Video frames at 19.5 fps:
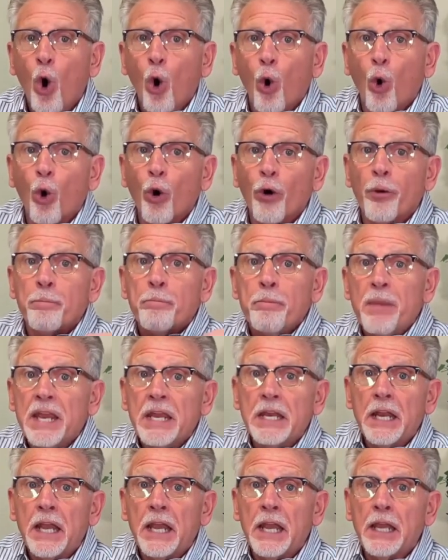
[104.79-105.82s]
or
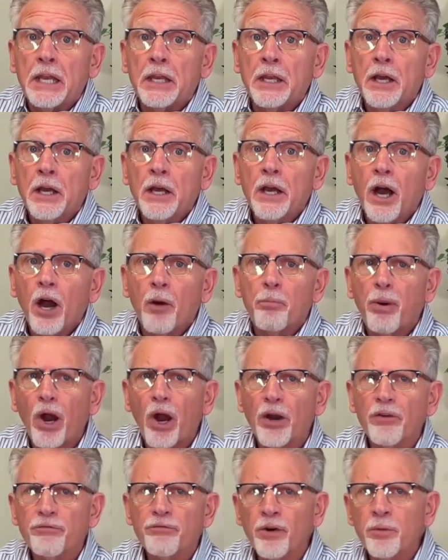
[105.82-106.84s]
meaning
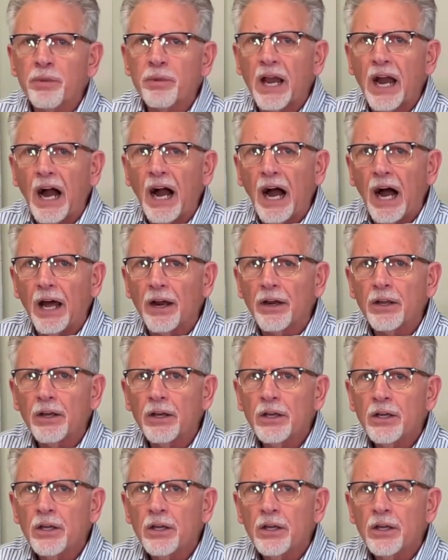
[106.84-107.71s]
apart from God.